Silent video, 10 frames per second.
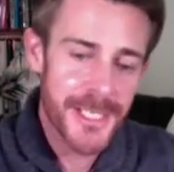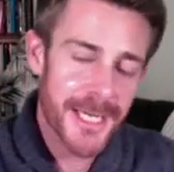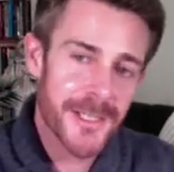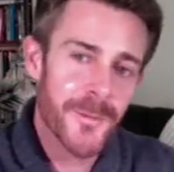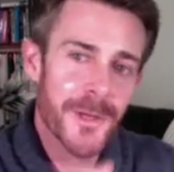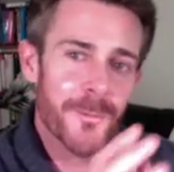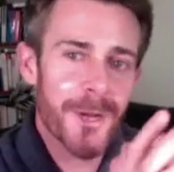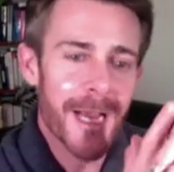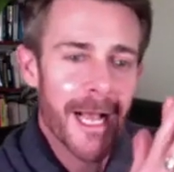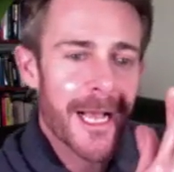gentlemen,
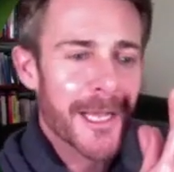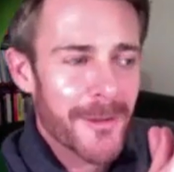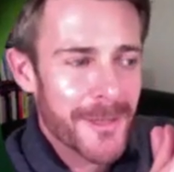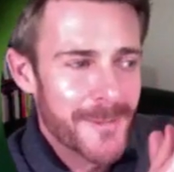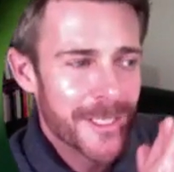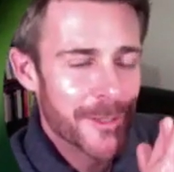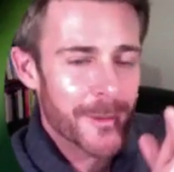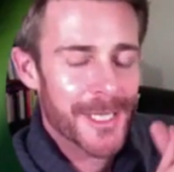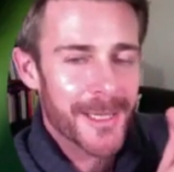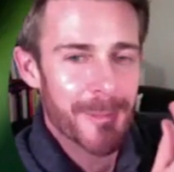we are going to be
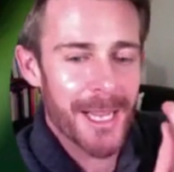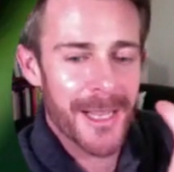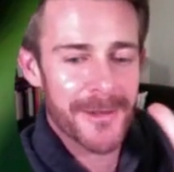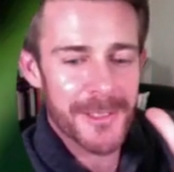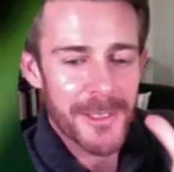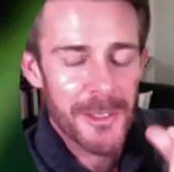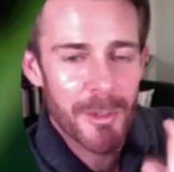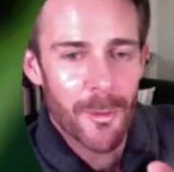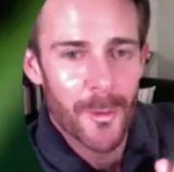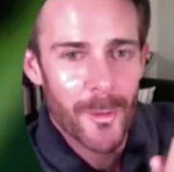talking about
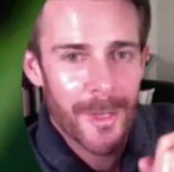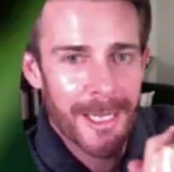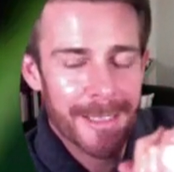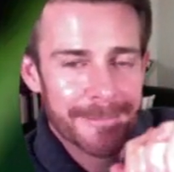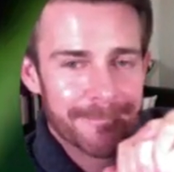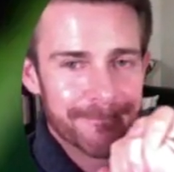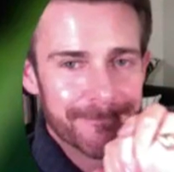your